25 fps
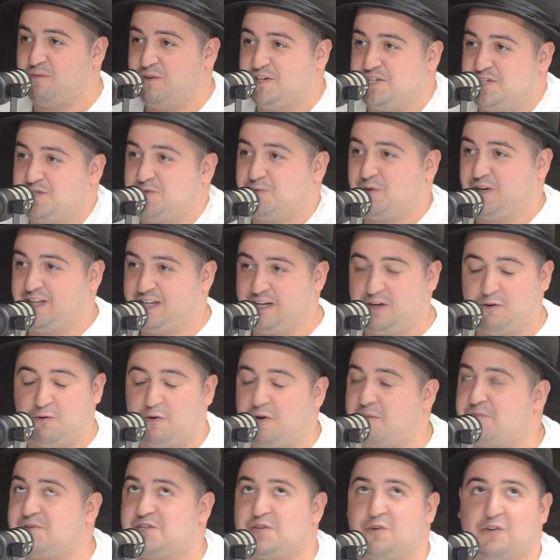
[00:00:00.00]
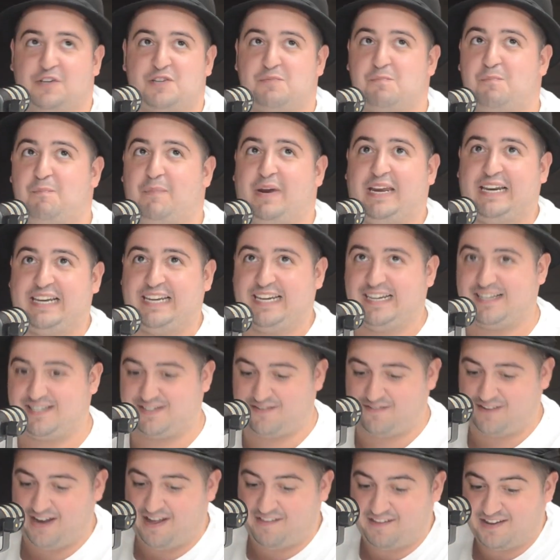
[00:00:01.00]
which is really cool, and I'm sure there's millions
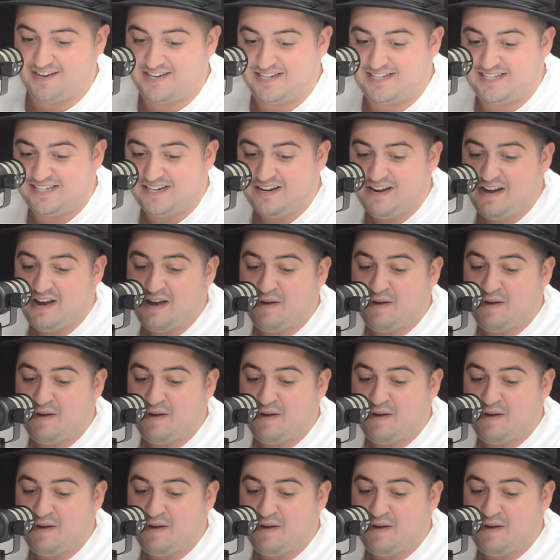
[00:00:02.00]
of others.